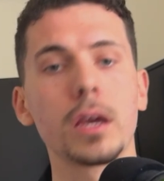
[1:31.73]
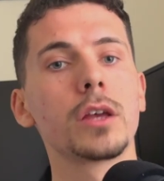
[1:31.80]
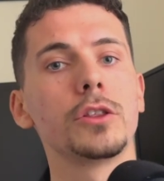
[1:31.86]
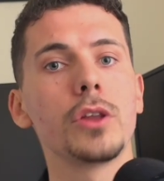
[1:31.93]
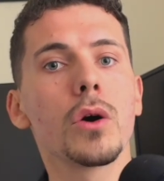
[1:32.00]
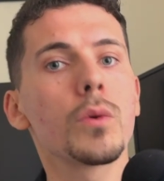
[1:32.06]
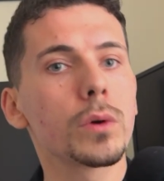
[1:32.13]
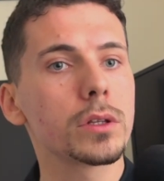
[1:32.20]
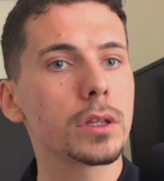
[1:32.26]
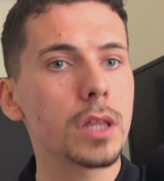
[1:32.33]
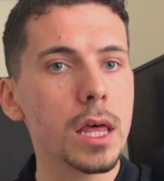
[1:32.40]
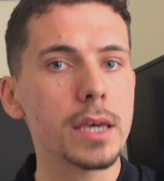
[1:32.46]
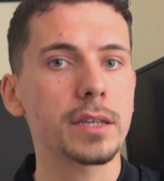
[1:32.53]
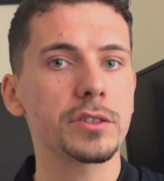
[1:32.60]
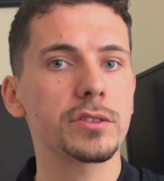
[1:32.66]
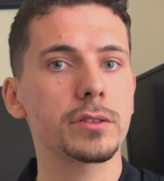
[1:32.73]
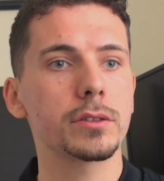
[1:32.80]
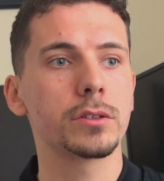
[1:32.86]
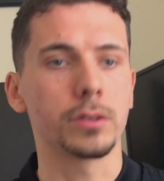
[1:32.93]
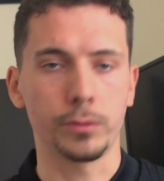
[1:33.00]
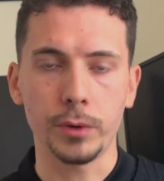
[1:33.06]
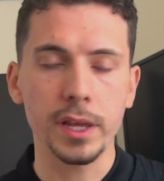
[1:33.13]
No one likes
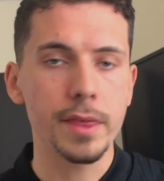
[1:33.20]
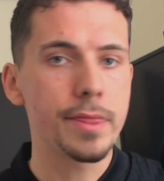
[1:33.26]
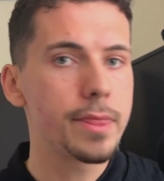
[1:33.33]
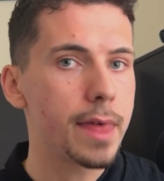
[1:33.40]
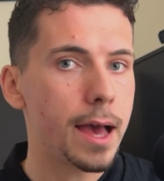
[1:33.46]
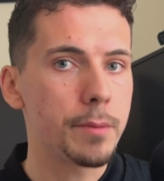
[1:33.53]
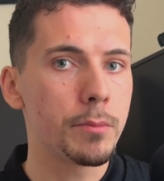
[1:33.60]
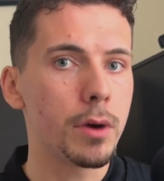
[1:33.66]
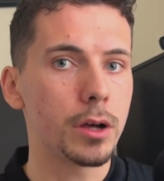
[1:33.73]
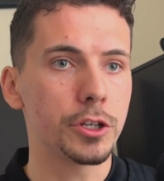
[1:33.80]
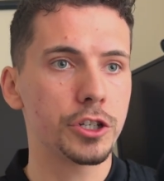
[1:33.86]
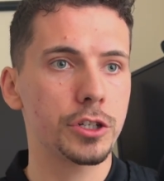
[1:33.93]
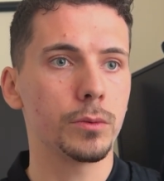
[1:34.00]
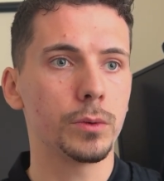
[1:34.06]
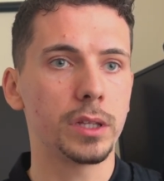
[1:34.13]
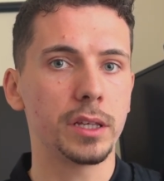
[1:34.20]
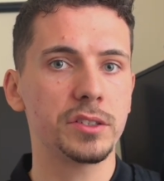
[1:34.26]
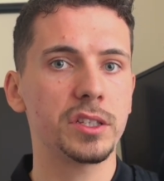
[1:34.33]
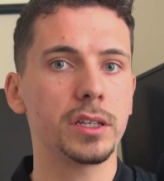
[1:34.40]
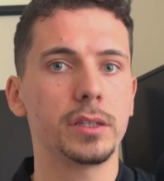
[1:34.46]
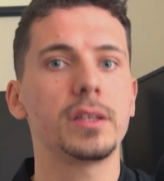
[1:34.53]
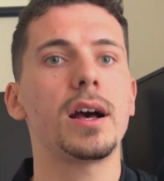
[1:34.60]
to read that much when they
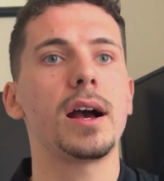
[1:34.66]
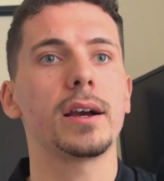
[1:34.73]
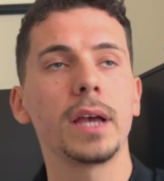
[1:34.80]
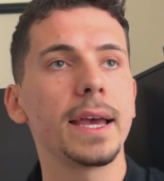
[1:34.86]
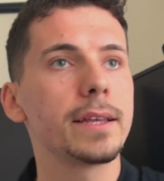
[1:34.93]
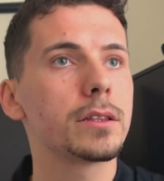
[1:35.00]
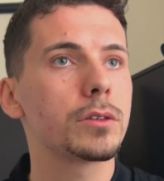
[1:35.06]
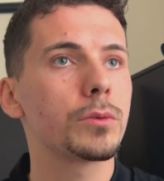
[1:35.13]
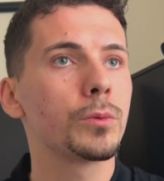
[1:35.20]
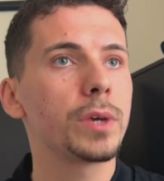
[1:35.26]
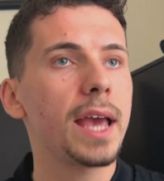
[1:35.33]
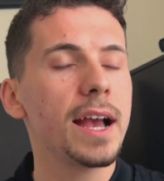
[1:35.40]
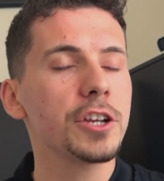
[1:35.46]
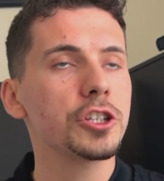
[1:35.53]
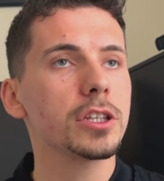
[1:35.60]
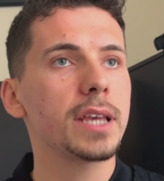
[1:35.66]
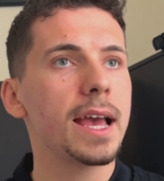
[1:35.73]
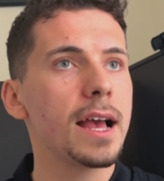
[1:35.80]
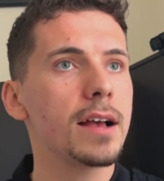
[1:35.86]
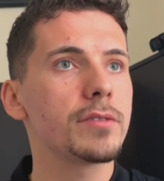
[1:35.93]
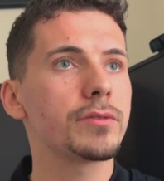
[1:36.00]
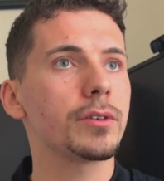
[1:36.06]
see a doc. And we actually
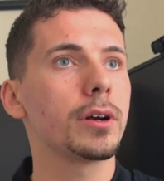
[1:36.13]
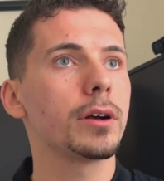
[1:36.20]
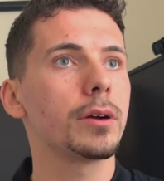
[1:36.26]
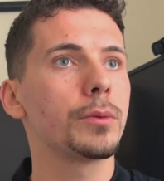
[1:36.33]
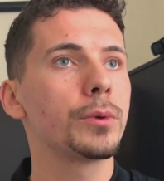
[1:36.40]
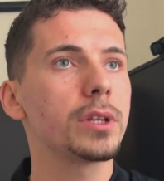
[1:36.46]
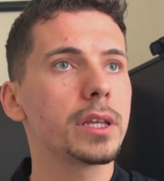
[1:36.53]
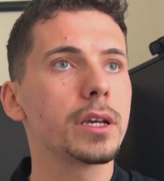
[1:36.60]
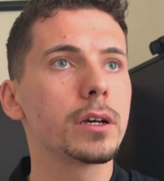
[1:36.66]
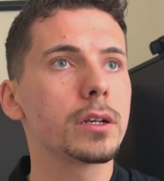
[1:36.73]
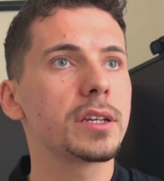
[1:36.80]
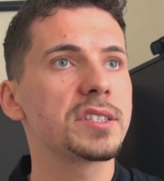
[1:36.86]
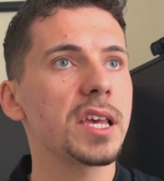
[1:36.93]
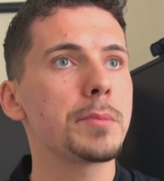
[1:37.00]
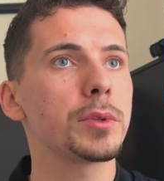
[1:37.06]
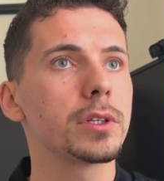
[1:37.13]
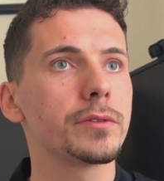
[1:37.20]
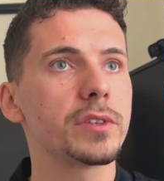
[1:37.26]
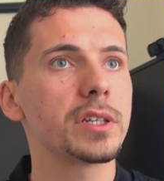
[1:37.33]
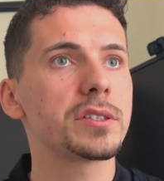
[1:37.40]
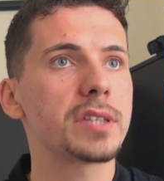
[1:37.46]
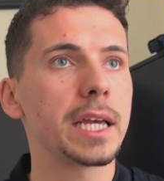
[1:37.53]
have a really good example of
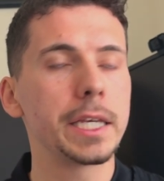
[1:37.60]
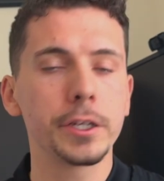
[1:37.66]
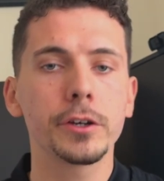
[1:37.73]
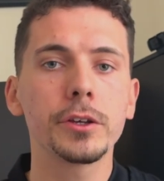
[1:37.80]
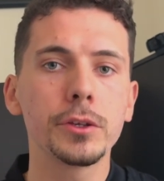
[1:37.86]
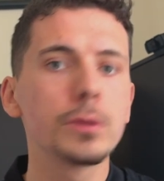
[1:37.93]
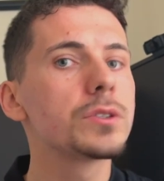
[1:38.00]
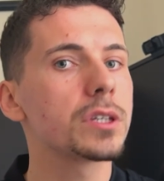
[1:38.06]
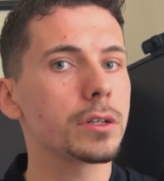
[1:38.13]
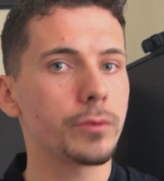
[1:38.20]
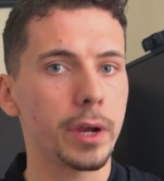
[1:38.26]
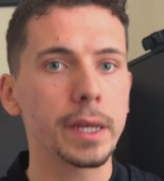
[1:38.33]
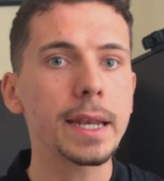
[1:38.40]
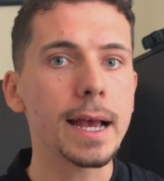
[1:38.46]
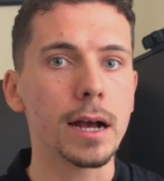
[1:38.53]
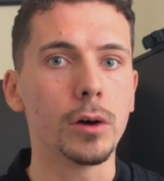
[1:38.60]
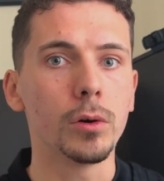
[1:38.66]
this that you're using right now.